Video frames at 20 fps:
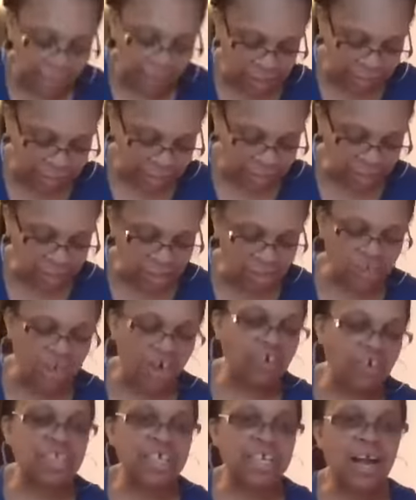this is a
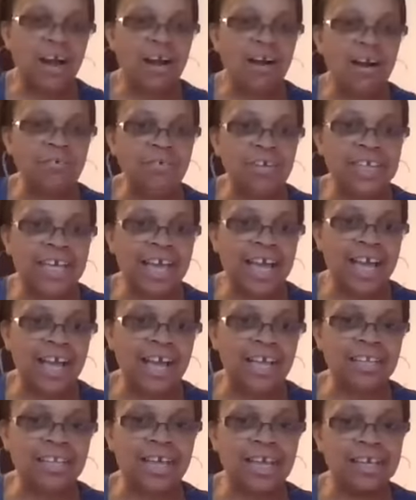shirt that I already
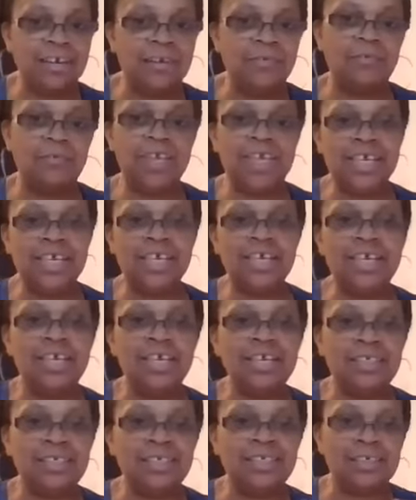had like a V cut.
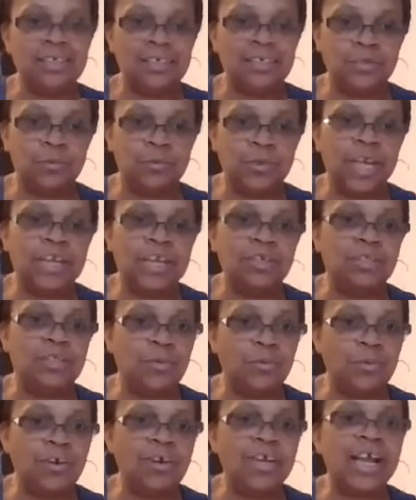When I used to work